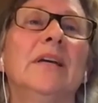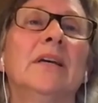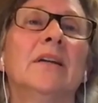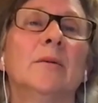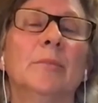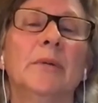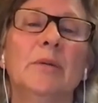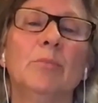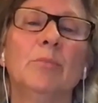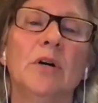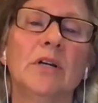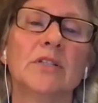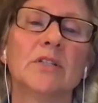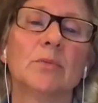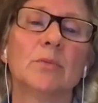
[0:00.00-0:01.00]
and are made
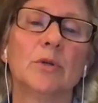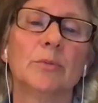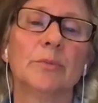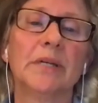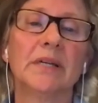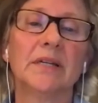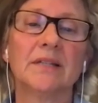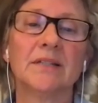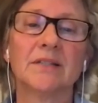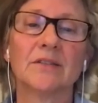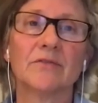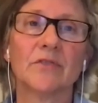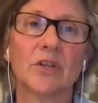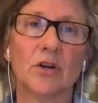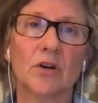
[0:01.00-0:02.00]
possible because
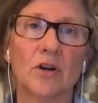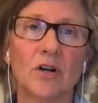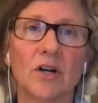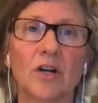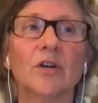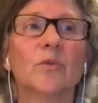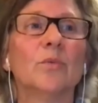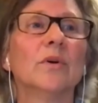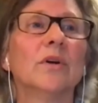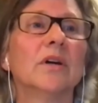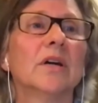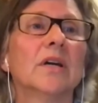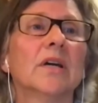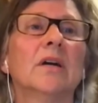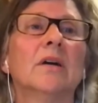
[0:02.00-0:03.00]
of the hard
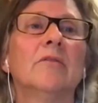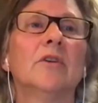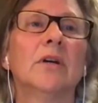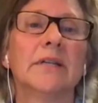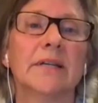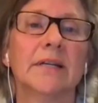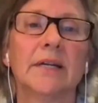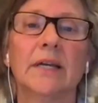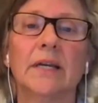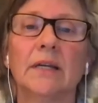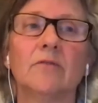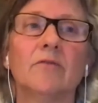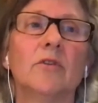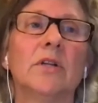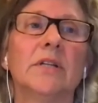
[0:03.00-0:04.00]
work of our
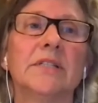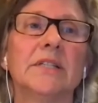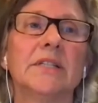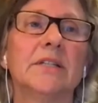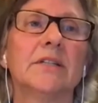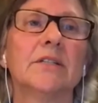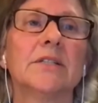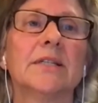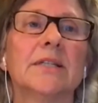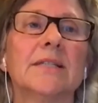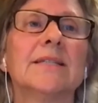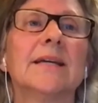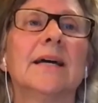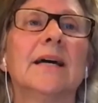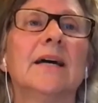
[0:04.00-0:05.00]
dedicated volunteers and
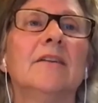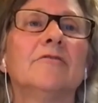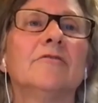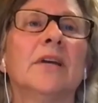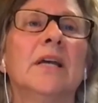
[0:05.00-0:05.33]
staff,